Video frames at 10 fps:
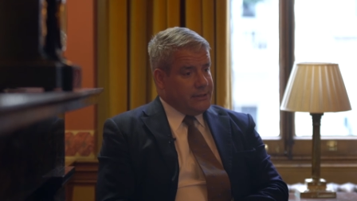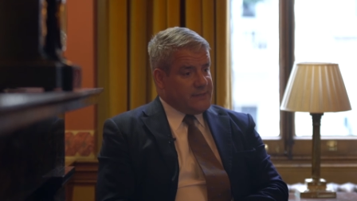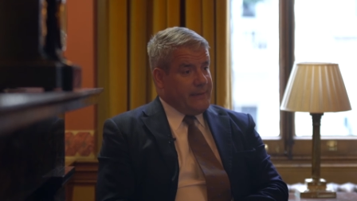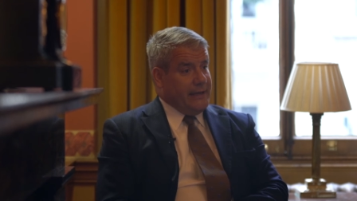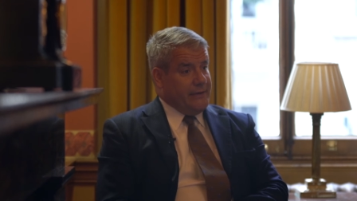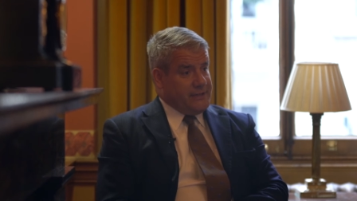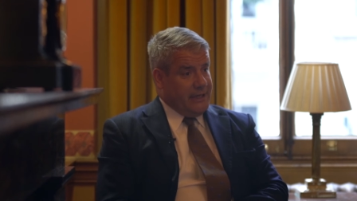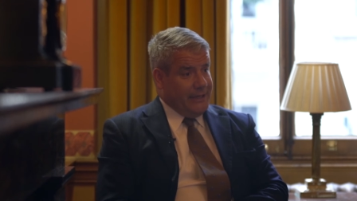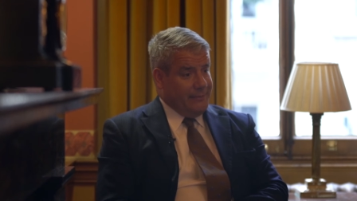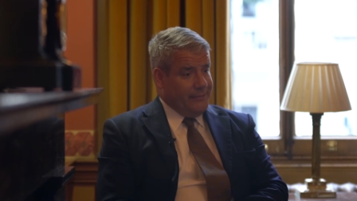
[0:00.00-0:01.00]
span of
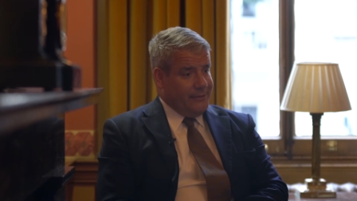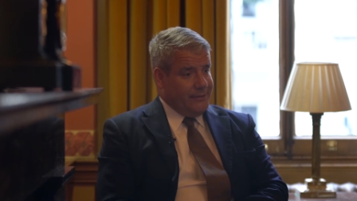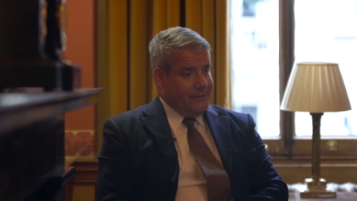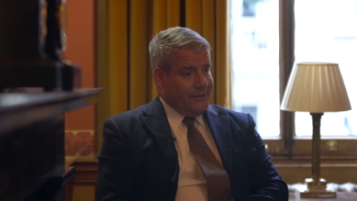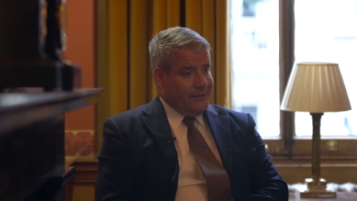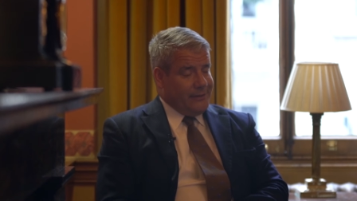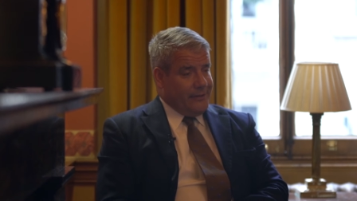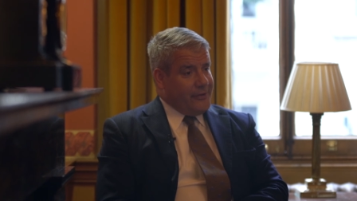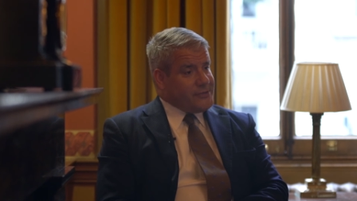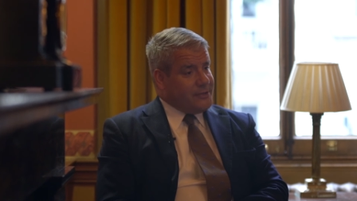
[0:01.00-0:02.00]
time. Now,
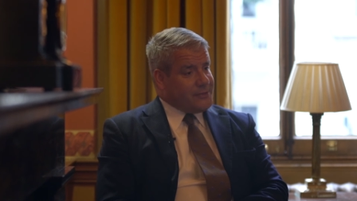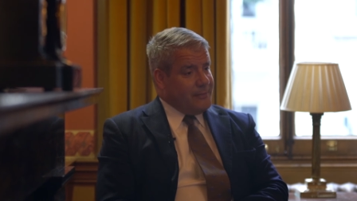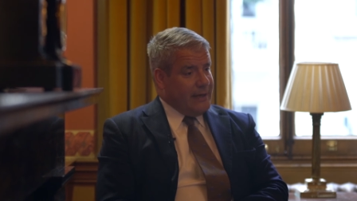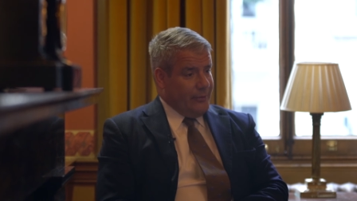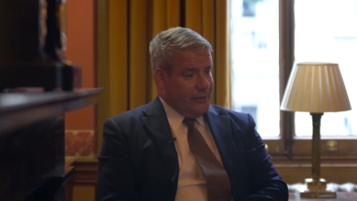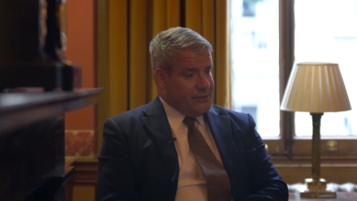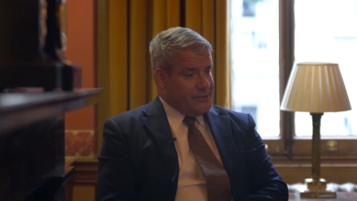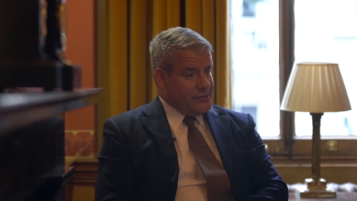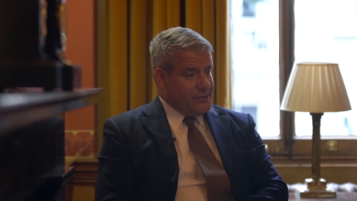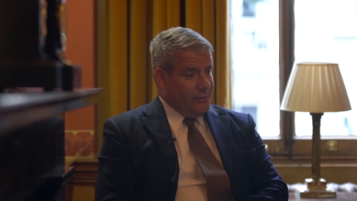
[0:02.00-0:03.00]
those aren't my words,
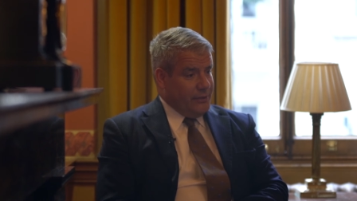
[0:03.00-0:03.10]
those are the